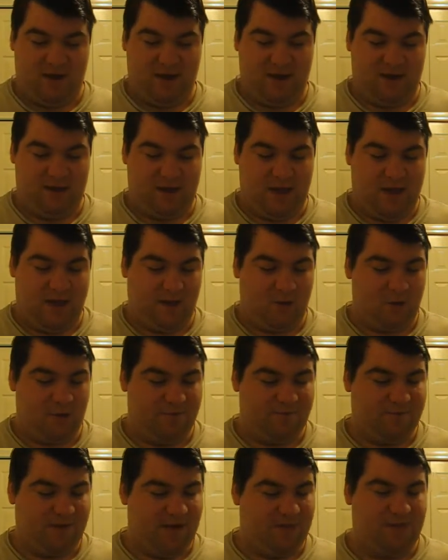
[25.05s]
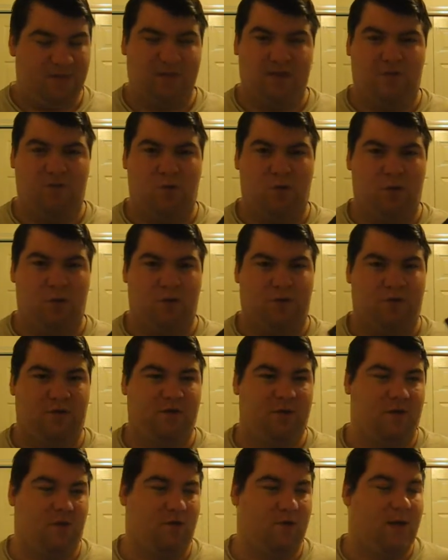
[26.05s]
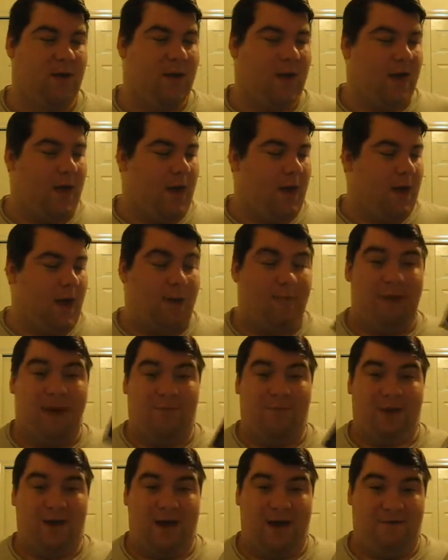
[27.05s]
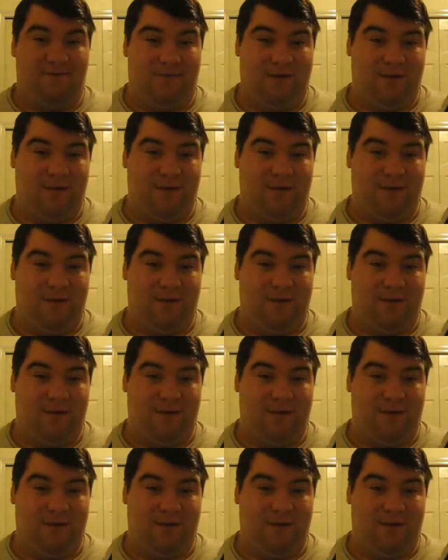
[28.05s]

and I couldn't find this at Borders, so I'm happy to have